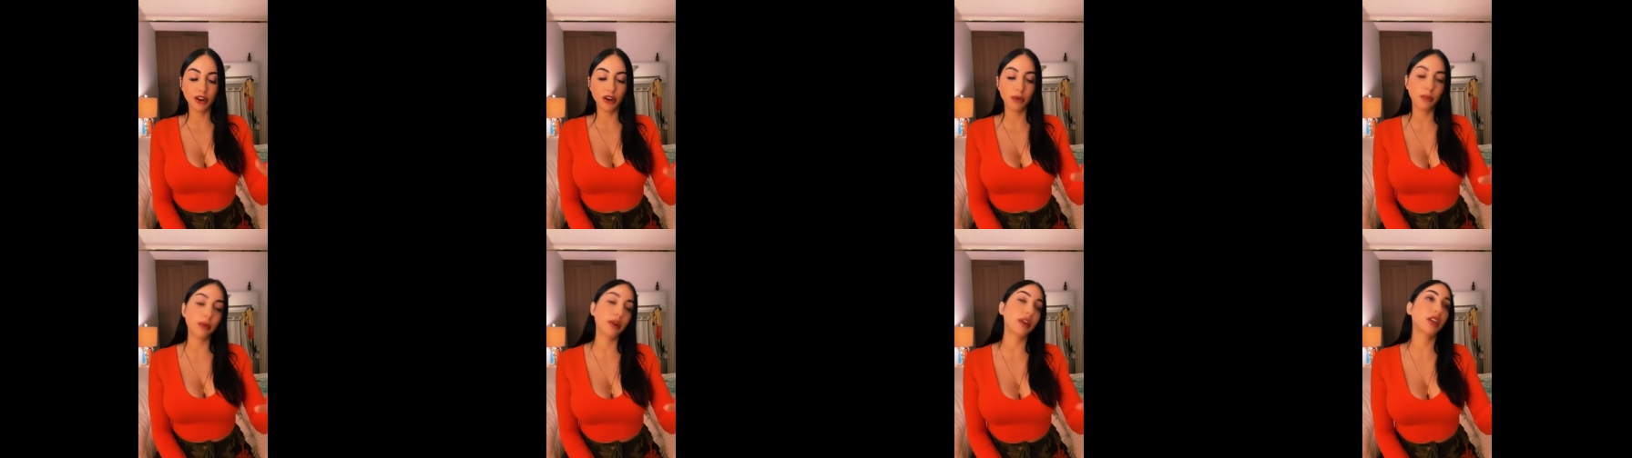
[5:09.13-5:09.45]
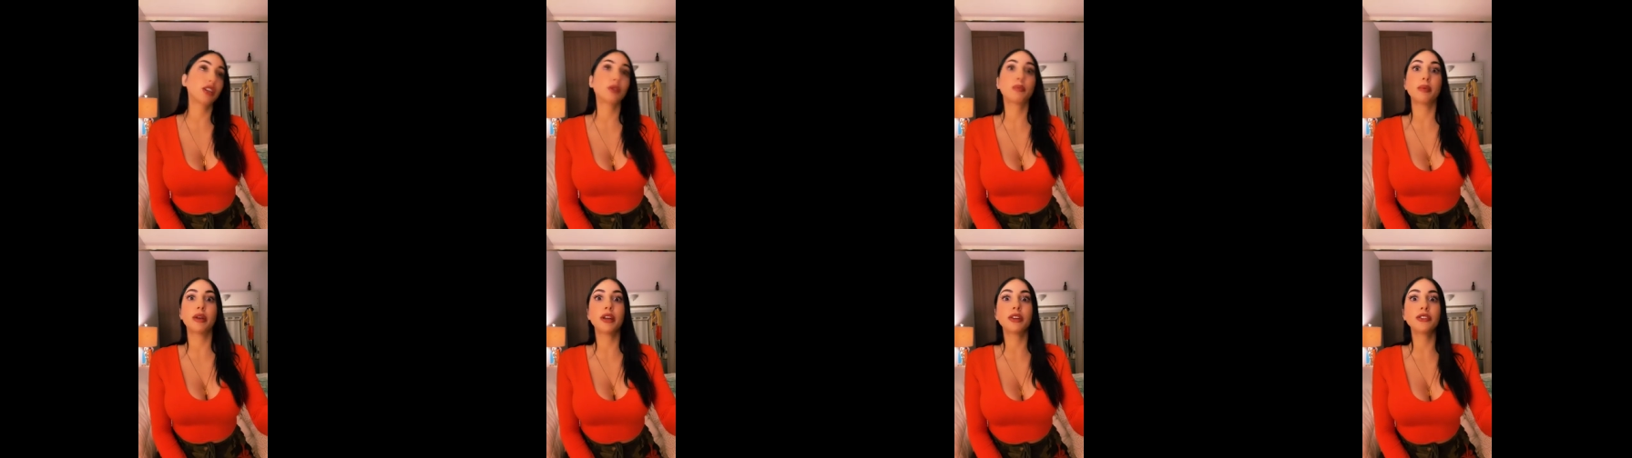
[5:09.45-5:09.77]
or we're
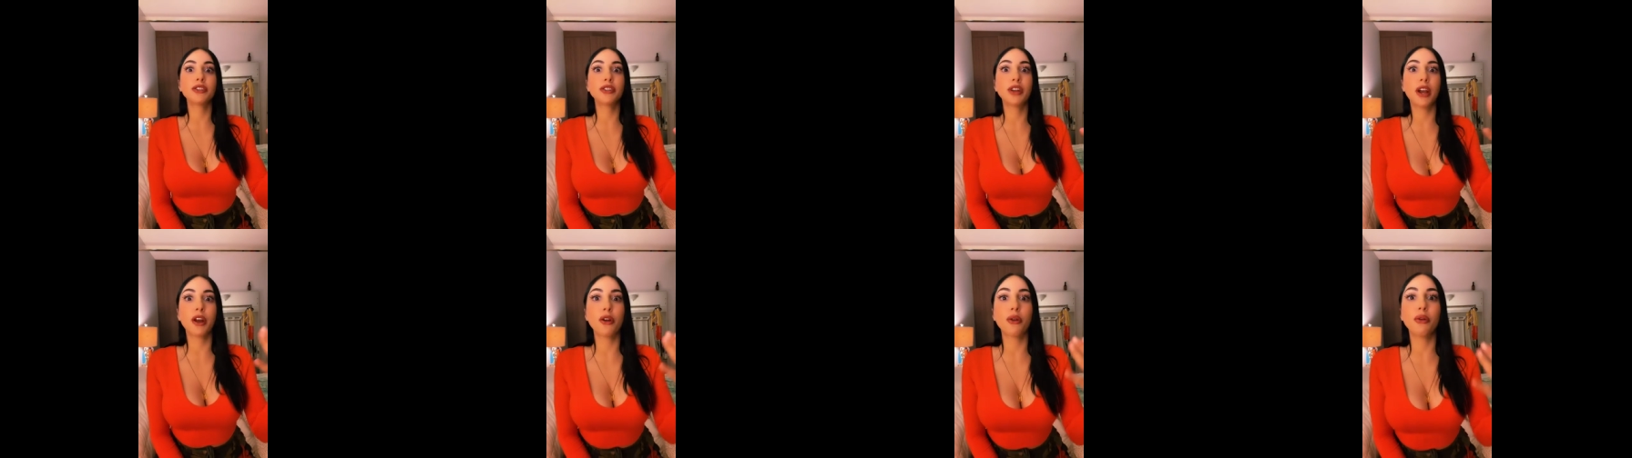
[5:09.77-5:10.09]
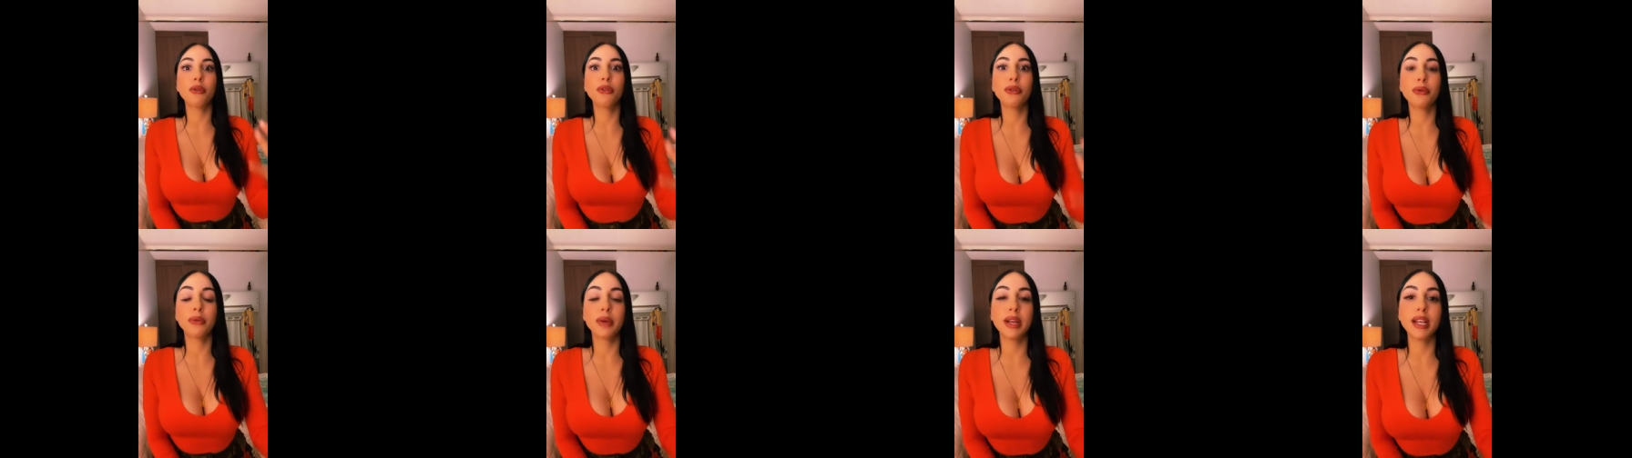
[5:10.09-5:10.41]
experiencing our
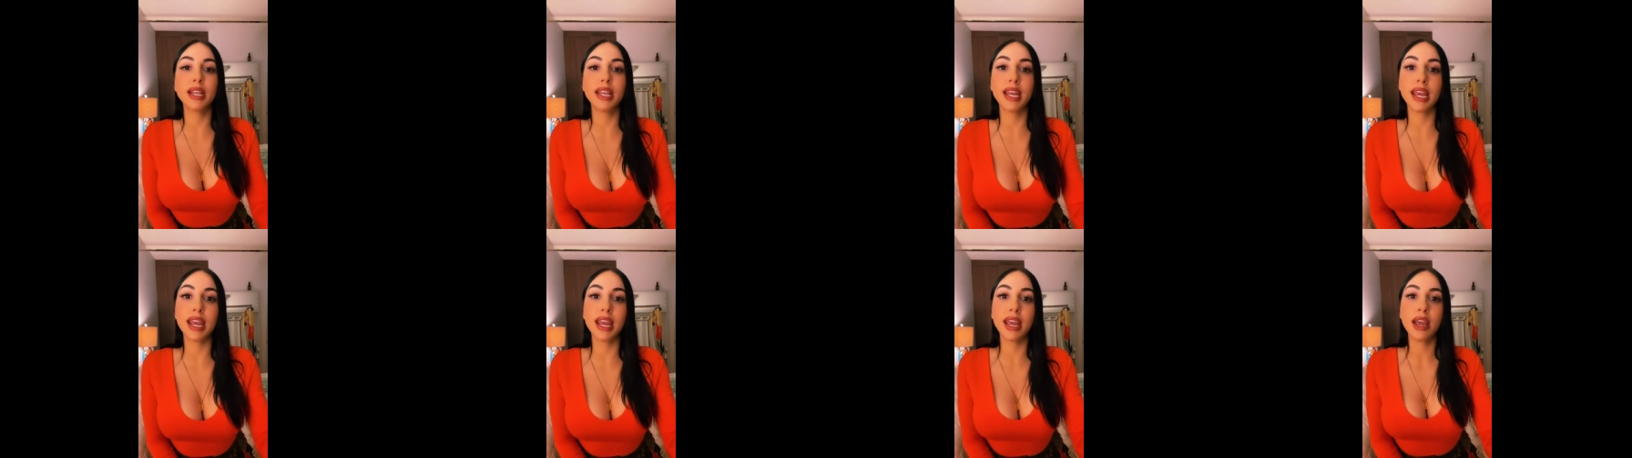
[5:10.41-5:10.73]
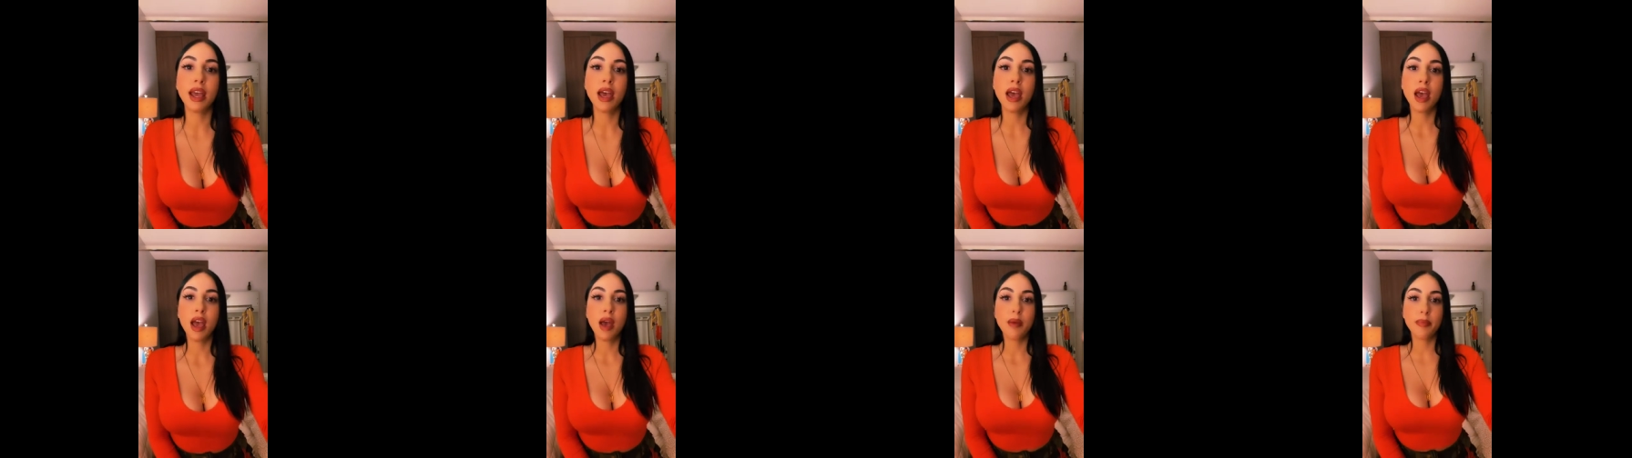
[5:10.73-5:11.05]
own 3D